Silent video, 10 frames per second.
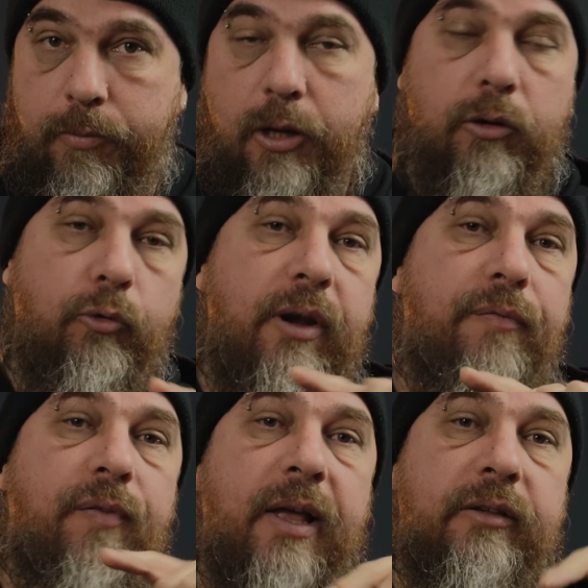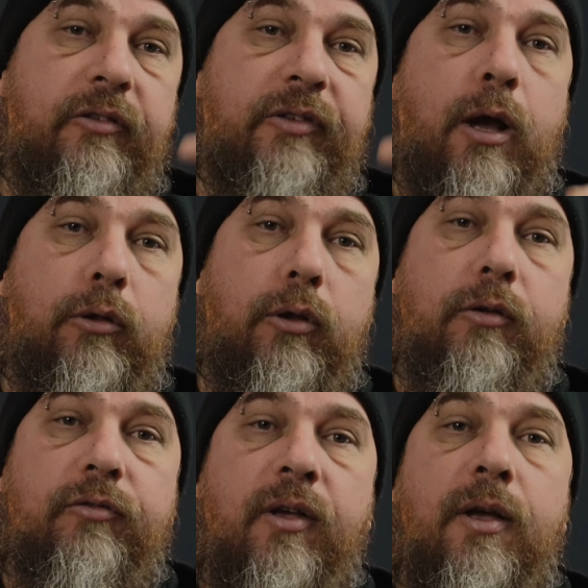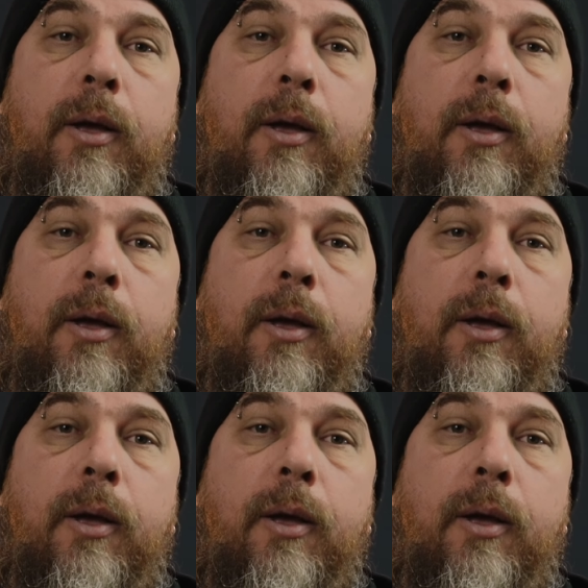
and it really flattens out those